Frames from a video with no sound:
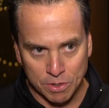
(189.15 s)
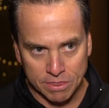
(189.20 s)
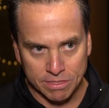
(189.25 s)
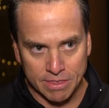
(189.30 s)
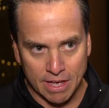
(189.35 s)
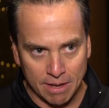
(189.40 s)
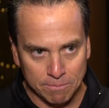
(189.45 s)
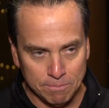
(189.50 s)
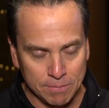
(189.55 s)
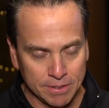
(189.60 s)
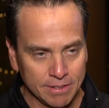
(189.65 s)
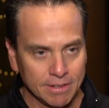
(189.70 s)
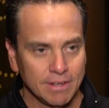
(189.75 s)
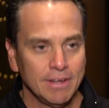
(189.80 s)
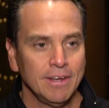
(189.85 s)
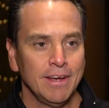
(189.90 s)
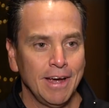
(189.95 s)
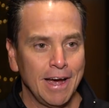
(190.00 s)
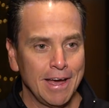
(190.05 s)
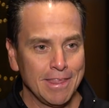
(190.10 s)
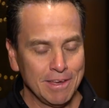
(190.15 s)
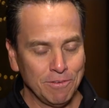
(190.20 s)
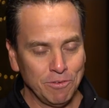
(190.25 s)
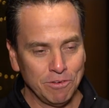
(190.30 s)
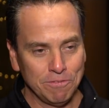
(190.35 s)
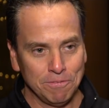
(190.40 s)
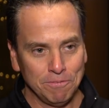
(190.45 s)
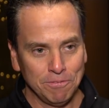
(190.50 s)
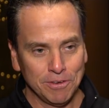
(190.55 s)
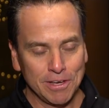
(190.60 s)
with that, but I think
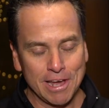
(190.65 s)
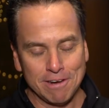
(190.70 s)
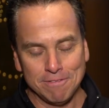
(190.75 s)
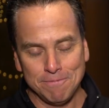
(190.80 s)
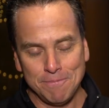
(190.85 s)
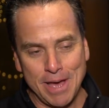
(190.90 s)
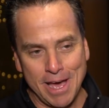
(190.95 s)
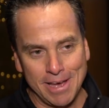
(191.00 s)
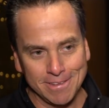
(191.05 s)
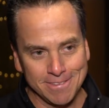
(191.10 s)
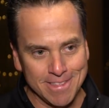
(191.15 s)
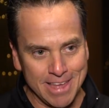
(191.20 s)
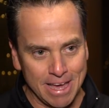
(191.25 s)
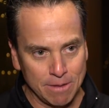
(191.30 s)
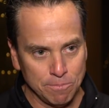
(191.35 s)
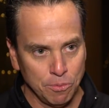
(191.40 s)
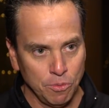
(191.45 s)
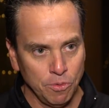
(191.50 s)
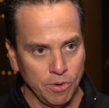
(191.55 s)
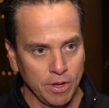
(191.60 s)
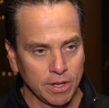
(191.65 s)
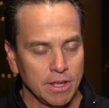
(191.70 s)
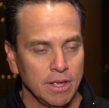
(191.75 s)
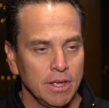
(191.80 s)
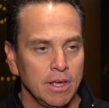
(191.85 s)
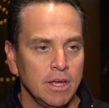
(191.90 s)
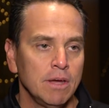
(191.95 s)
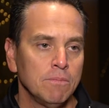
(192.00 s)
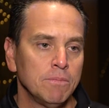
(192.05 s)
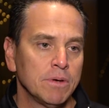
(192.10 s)
we've kind of passed that point.
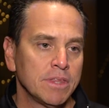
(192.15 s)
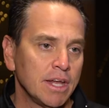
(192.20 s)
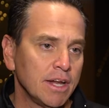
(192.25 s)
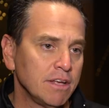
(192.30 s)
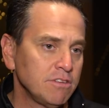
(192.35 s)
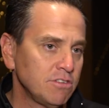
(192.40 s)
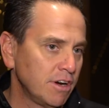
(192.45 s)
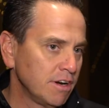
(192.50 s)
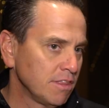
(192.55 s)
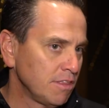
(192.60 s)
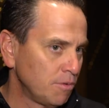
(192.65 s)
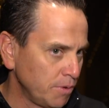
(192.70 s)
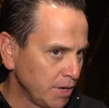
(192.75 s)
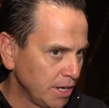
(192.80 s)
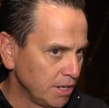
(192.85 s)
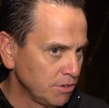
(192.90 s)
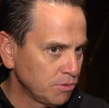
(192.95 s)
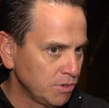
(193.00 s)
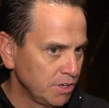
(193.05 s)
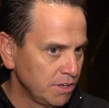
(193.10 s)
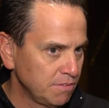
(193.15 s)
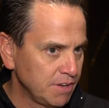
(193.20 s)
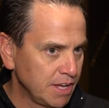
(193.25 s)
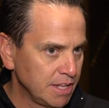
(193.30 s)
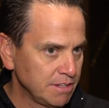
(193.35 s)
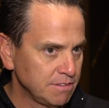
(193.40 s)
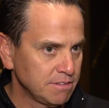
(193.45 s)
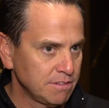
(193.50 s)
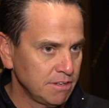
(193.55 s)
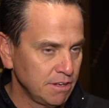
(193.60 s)
But then I started the reentry
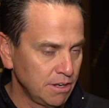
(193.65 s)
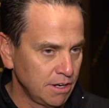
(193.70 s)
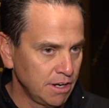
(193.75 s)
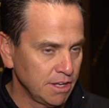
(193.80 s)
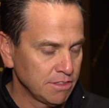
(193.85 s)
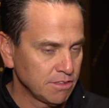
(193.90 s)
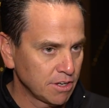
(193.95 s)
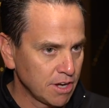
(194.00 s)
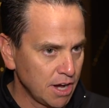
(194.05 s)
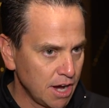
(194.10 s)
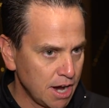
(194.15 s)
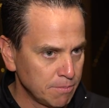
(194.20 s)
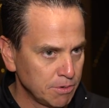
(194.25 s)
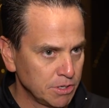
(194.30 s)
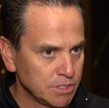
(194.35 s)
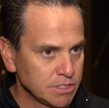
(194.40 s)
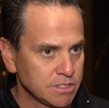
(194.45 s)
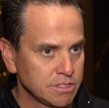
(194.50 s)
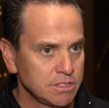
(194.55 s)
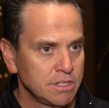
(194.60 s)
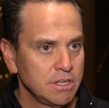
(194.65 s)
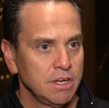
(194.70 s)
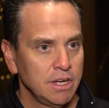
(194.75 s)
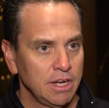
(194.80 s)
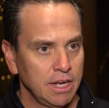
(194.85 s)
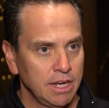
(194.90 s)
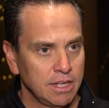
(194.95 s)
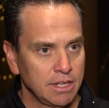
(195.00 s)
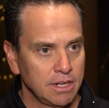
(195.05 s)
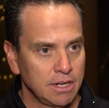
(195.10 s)
events uh, at the Commerce
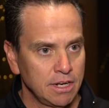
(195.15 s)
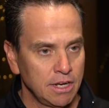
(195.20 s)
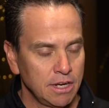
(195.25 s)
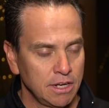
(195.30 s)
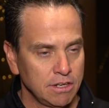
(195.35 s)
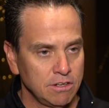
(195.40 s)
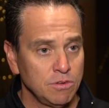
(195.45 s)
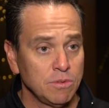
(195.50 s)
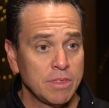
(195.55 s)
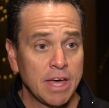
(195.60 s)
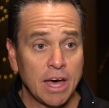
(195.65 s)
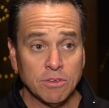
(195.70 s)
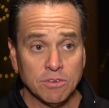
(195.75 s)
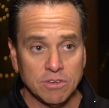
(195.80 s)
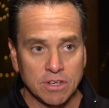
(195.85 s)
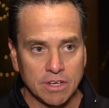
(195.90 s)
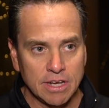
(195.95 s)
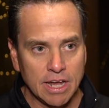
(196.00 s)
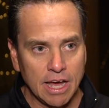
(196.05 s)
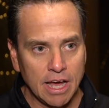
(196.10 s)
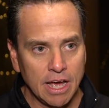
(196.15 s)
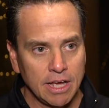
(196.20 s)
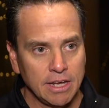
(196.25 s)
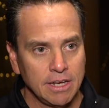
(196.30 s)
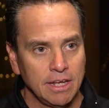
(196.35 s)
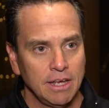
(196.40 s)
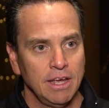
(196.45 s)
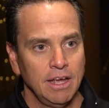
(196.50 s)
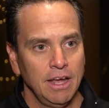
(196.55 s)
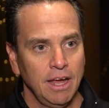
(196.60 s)
in uh,
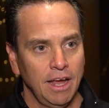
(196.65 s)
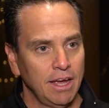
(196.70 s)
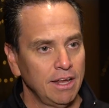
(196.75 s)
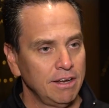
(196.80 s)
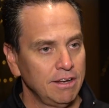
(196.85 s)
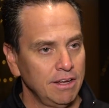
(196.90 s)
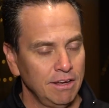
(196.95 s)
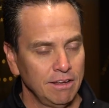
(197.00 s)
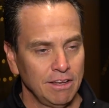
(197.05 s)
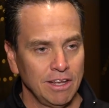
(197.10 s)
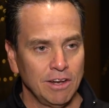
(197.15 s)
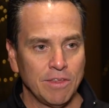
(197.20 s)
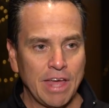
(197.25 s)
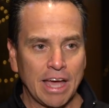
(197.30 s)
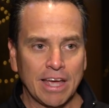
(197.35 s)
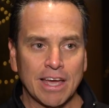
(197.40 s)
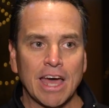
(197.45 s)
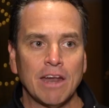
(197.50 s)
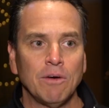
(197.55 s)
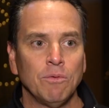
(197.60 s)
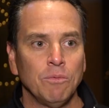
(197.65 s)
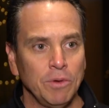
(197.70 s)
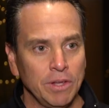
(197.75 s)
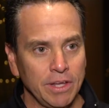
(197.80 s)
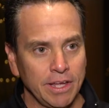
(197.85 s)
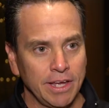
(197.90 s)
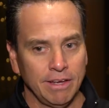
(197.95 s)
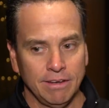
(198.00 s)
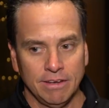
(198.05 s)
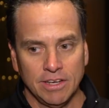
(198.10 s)
2009, and uh, you know, that kind of
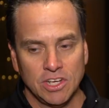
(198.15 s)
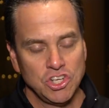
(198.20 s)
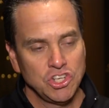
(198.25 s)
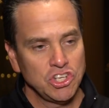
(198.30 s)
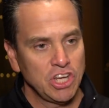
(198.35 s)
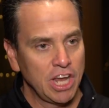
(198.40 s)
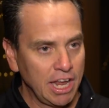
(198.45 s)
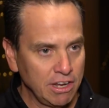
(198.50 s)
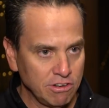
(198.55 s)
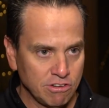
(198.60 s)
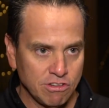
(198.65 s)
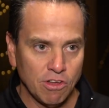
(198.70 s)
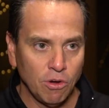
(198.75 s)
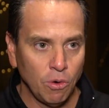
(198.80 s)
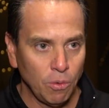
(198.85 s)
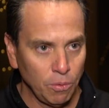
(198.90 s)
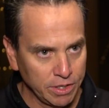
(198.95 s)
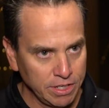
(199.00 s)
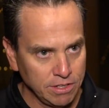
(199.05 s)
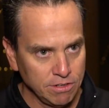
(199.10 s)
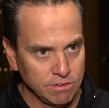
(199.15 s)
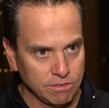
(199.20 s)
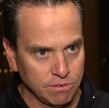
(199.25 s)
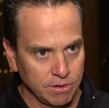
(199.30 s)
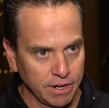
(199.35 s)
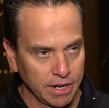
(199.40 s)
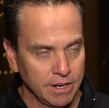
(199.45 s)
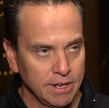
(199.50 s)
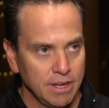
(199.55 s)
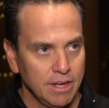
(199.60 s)
really changed the whole
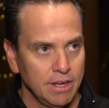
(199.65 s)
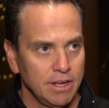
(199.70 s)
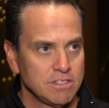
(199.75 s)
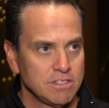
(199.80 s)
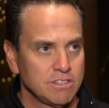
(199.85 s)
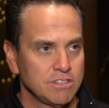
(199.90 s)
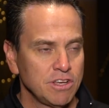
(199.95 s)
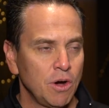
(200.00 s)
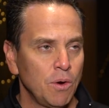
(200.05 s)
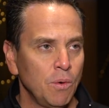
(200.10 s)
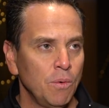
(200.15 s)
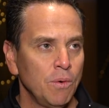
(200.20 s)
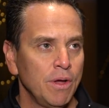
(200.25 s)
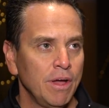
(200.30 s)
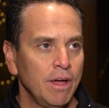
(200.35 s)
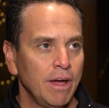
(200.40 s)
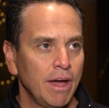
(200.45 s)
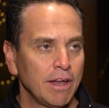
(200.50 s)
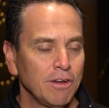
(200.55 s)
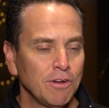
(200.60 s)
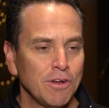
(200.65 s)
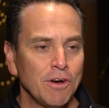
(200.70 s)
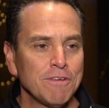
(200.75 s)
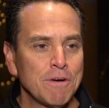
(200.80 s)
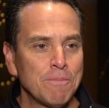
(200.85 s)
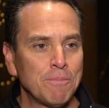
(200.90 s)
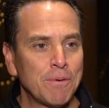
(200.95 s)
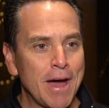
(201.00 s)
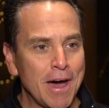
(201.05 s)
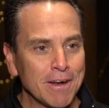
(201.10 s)
industry. So I don't know if
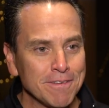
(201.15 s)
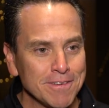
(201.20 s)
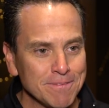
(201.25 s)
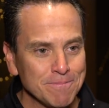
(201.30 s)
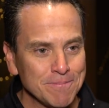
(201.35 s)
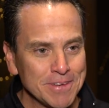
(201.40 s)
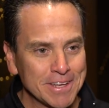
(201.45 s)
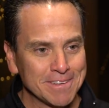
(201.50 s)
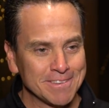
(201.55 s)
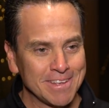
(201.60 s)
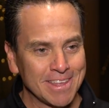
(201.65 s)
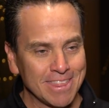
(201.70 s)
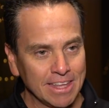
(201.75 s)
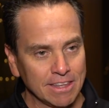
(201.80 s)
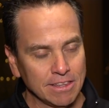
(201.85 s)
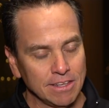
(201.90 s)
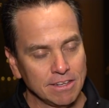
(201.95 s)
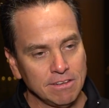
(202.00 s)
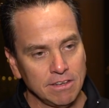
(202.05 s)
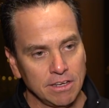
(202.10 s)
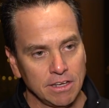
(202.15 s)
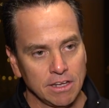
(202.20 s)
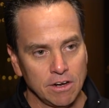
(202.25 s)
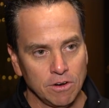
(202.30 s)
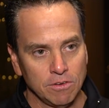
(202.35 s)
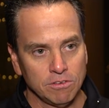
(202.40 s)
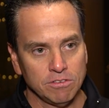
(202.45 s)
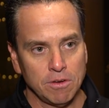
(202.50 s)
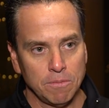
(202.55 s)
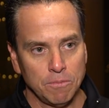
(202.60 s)
I'm proud of it because I think that uh, you
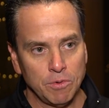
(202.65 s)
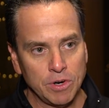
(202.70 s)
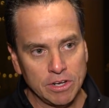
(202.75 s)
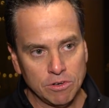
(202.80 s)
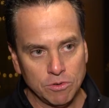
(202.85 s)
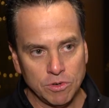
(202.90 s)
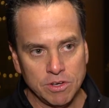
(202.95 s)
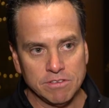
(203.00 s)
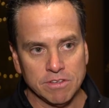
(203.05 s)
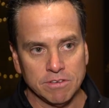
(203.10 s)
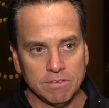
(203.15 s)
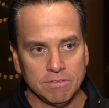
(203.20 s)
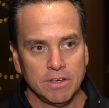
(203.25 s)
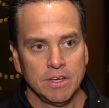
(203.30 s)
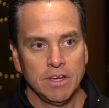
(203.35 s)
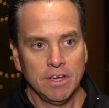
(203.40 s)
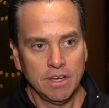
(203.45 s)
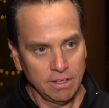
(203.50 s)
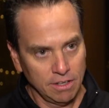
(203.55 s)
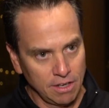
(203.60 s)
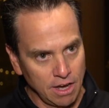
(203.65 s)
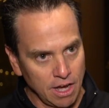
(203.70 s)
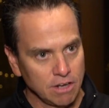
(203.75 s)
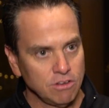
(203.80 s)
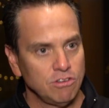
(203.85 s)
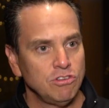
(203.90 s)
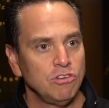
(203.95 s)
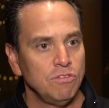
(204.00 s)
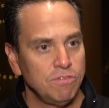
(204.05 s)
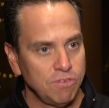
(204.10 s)
know some reentries have
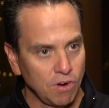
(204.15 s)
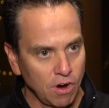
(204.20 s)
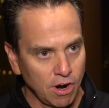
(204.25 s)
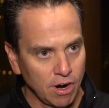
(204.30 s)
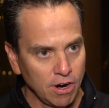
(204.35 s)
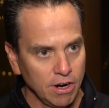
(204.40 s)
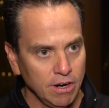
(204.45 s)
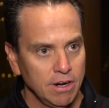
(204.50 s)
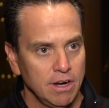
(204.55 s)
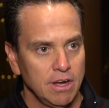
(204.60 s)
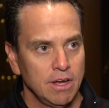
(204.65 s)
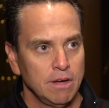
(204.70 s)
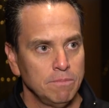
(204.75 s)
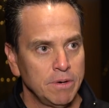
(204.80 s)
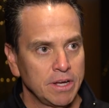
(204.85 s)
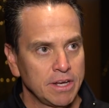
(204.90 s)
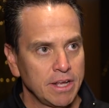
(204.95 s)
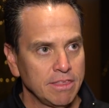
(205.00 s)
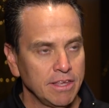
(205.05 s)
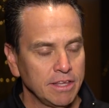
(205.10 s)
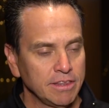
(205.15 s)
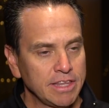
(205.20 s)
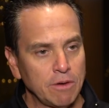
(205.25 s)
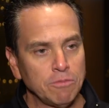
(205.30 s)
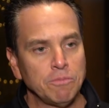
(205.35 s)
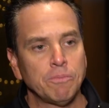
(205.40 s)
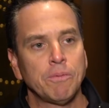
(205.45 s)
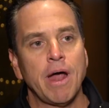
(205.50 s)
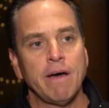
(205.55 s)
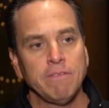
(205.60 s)
gone too far, but I think
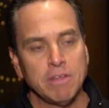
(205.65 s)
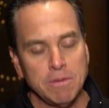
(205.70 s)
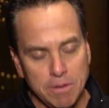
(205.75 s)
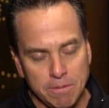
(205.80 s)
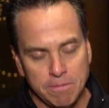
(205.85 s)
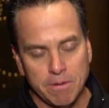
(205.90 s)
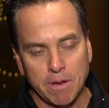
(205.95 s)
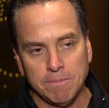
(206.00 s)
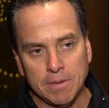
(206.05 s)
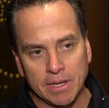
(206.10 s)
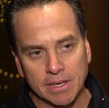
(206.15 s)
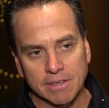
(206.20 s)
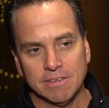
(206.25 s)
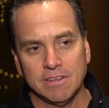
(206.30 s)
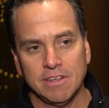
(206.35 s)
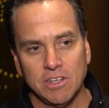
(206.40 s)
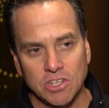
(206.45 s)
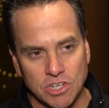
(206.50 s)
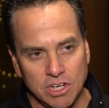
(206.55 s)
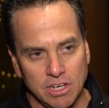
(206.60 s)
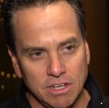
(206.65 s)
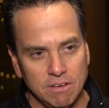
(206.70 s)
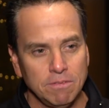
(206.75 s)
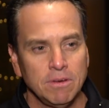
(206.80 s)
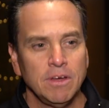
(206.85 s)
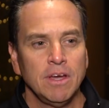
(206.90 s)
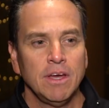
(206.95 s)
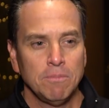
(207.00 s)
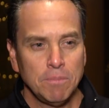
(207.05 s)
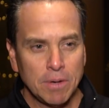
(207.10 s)
that would probably be my biggest initiative,
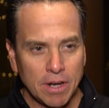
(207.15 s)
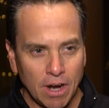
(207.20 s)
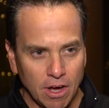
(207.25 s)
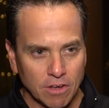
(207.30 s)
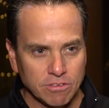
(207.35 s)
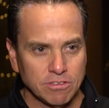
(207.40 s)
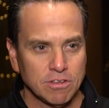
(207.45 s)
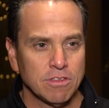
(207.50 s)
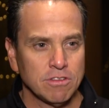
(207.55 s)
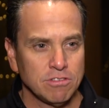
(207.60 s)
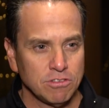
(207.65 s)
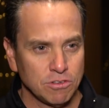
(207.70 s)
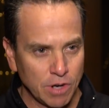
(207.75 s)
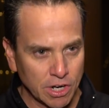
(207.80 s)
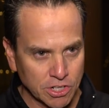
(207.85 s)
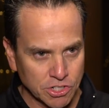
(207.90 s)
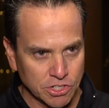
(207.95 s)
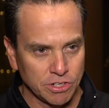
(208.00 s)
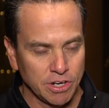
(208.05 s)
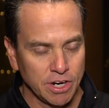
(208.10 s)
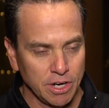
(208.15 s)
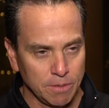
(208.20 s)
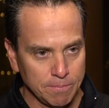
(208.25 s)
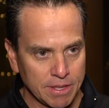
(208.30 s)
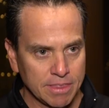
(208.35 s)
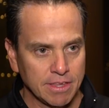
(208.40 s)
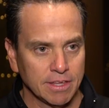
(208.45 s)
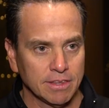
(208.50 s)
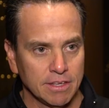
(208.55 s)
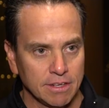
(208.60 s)
but also the structure help.
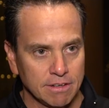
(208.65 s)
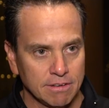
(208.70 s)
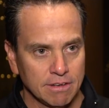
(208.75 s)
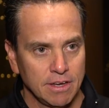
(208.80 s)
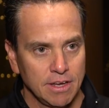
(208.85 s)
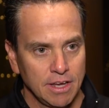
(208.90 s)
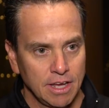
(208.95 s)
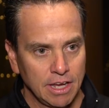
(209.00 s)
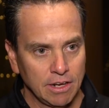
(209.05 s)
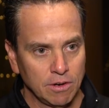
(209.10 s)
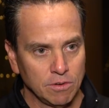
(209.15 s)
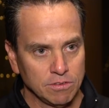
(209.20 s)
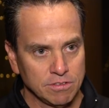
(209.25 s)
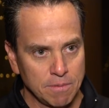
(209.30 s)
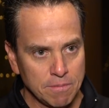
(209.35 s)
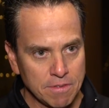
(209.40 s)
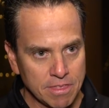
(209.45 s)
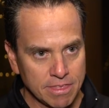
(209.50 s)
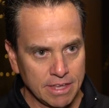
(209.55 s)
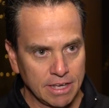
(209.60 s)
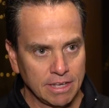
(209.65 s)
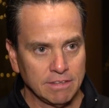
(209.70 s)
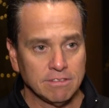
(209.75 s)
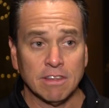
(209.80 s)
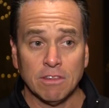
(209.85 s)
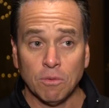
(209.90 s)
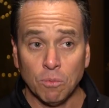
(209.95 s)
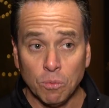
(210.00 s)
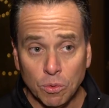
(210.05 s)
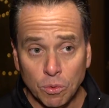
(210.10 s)
I think that you know some of the things
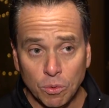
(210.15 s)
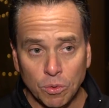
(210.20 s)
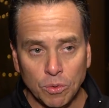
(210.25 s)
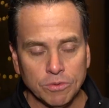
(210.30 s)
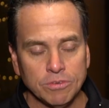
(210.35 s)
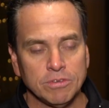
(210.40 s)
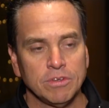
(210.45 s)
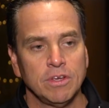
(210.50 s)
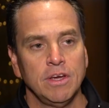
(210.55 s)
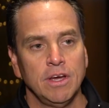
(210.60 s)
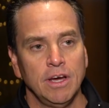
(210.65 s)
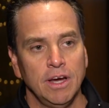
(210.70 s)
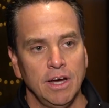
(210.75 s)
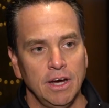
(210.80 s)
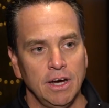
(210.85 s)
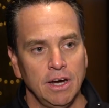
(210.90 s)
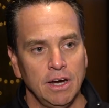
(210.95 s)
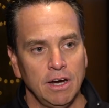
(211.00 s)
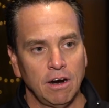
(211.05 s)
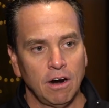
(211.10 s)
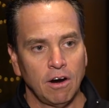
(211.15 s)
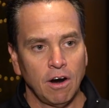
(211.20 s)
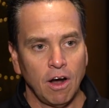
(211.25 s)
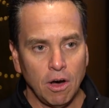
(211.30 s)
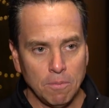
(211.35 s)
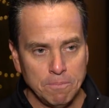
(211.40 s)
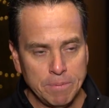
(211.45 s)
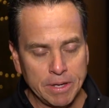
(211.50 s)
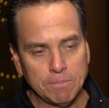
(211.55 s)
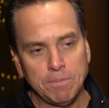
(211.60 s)
and the rules uh, are
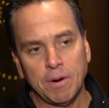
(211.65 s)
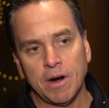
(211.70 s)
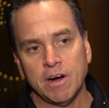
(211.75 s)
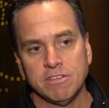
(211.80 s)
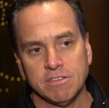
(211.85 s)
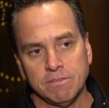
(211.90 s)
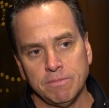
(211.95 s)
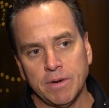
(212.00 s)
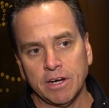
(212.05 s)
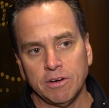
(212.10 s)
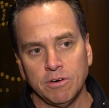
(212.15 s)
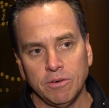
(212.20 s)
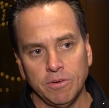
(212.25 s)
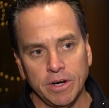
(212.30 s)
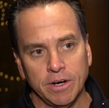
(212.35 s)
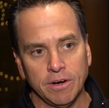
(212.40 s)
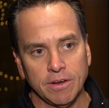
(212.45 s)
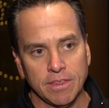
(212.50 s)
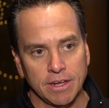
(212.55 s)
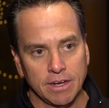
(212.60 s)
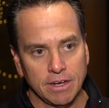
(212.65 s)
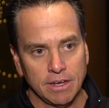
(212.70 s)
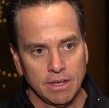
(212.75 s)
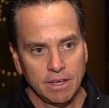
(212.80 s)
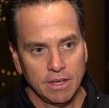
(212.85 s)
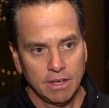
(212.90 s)
all big parts of my career that